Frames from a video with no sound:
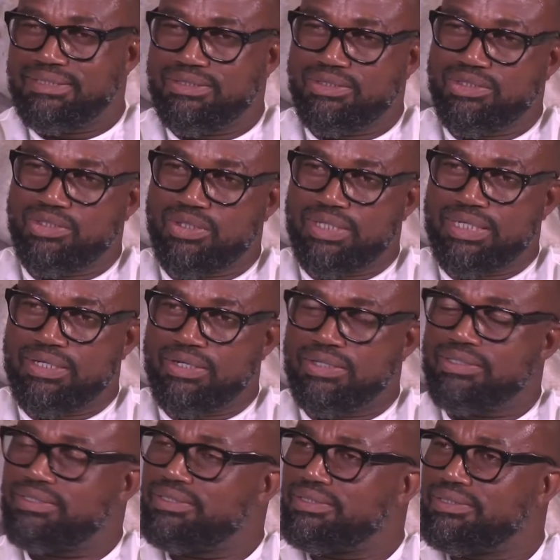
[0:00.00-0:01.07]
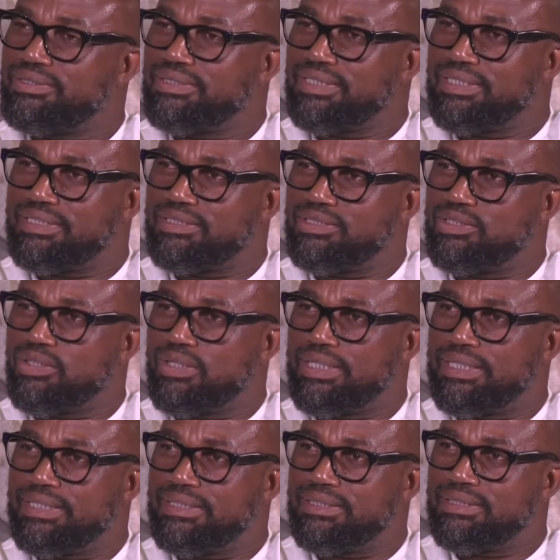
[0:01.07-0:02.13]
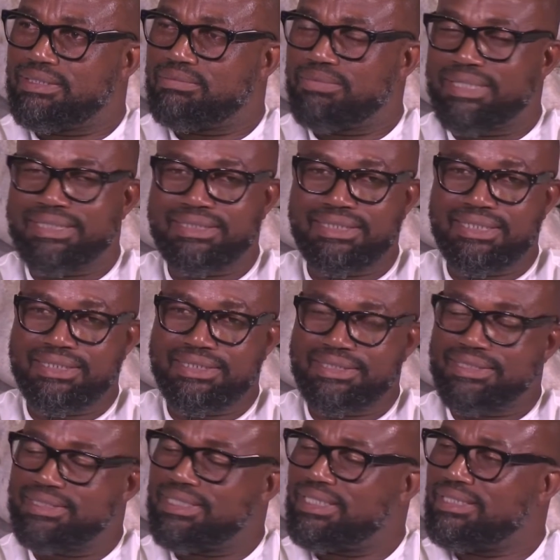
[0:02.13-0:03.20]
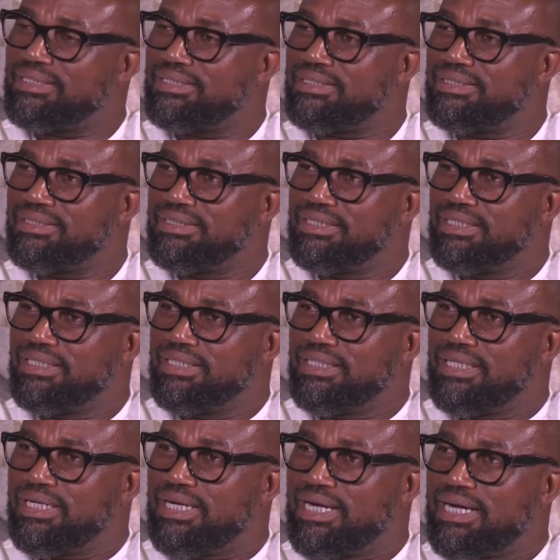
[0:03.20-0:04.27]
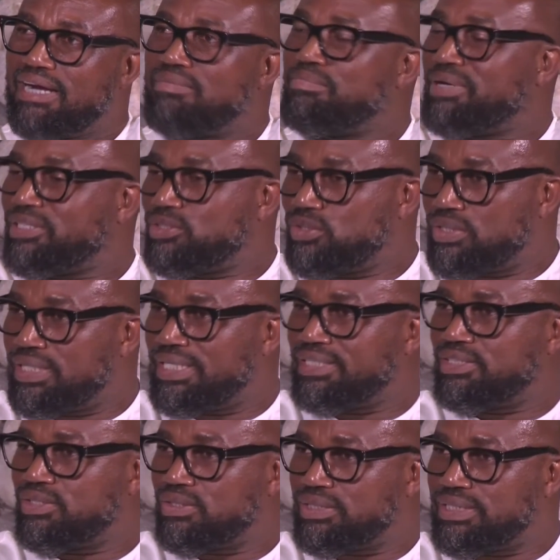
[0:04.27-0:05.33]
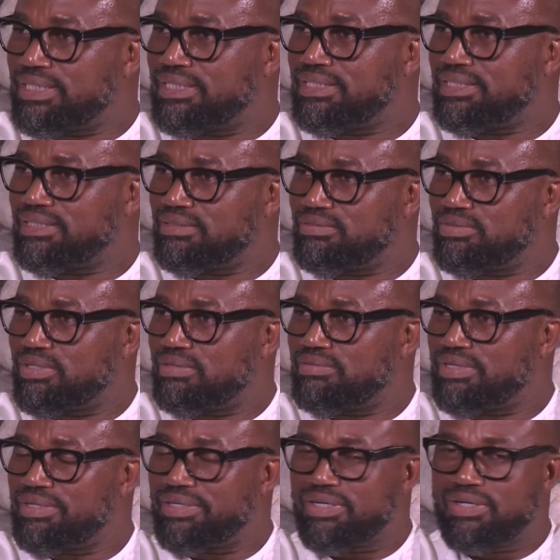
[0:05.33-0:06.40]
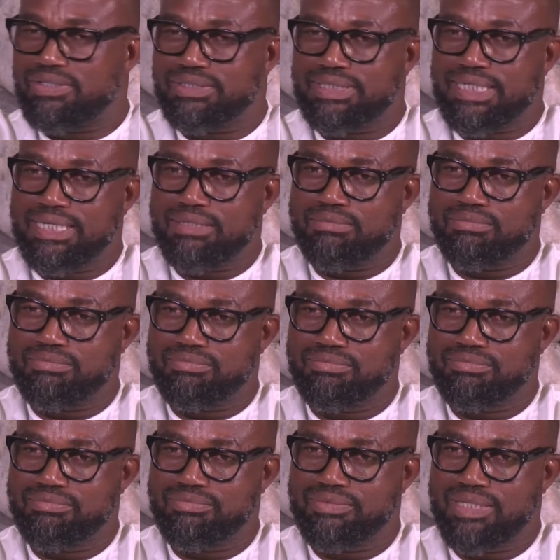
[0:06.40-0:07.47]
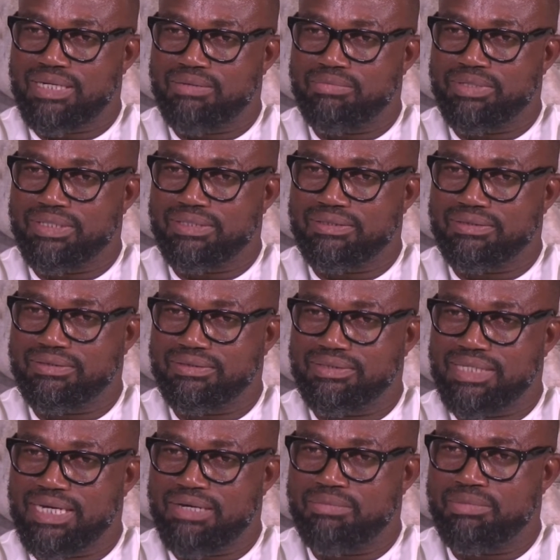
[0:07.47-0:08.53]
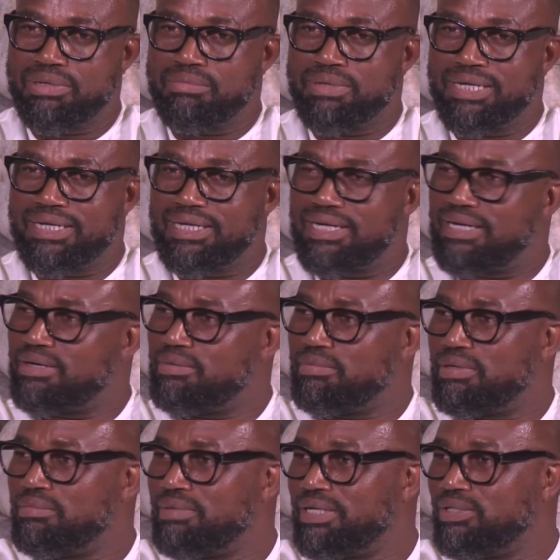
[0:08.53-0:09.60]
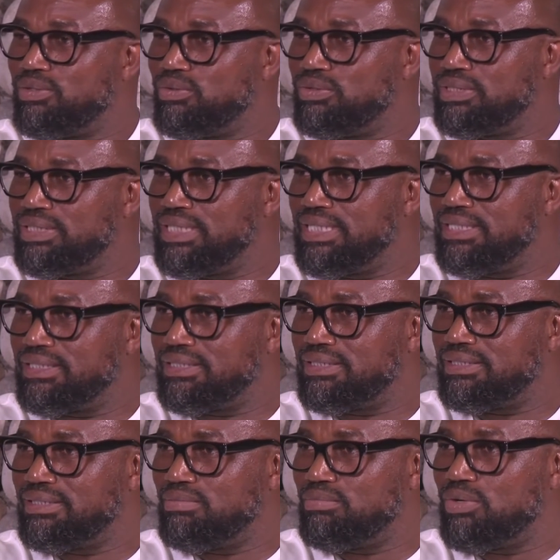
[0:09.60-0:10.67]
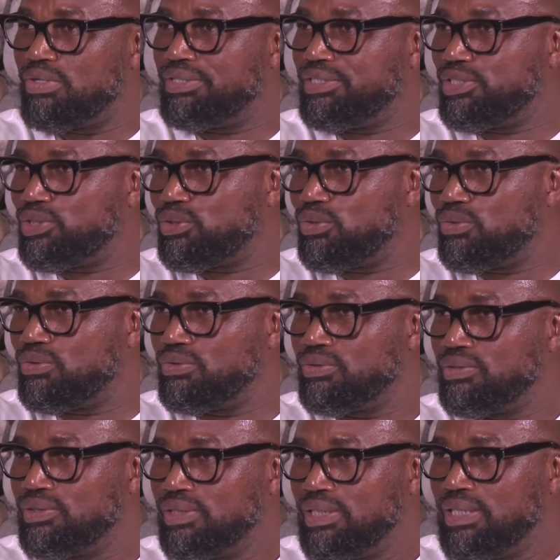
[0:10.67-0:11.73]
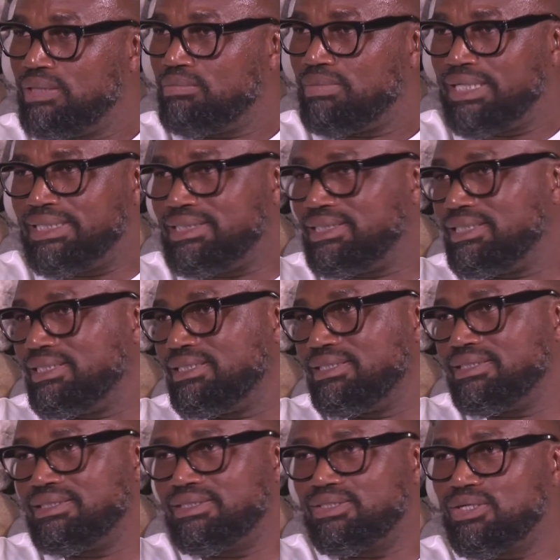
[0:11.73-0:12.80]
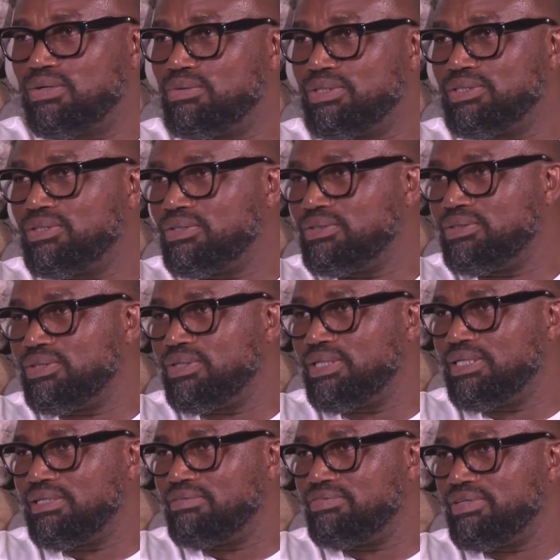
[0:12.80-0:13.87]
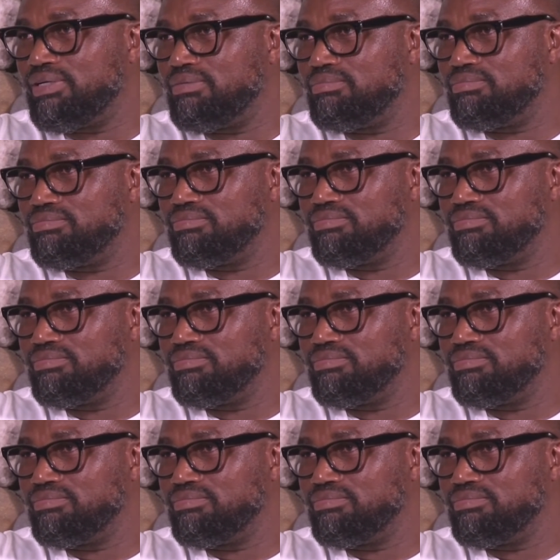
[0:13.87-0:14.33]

to Joy a lot, and Joy is my station. And I have patronized your station for a very long time. I mean, I remember those days, the morning show. My jingle is always on Joy FM.